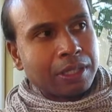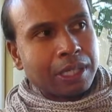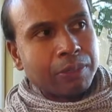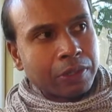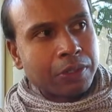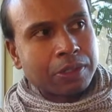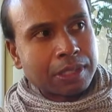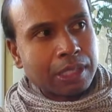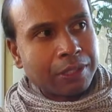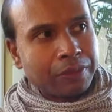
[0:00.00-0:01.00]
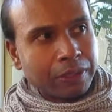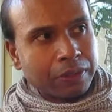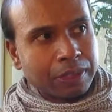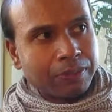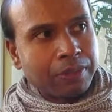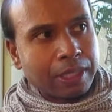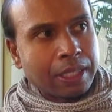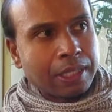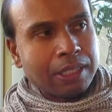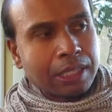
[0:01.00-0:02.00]
come across as loving or
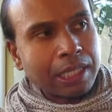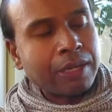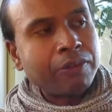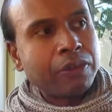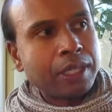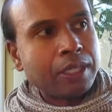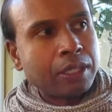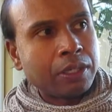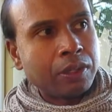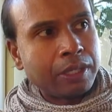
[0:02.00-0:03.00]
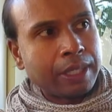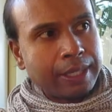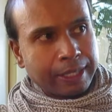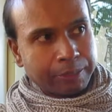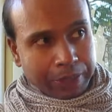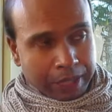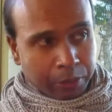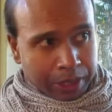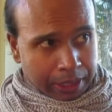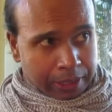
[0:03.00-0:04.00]
something, and just let everything go and being the
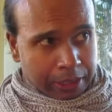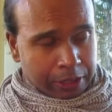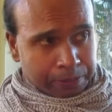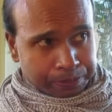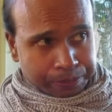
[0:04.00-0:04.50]
witnesser.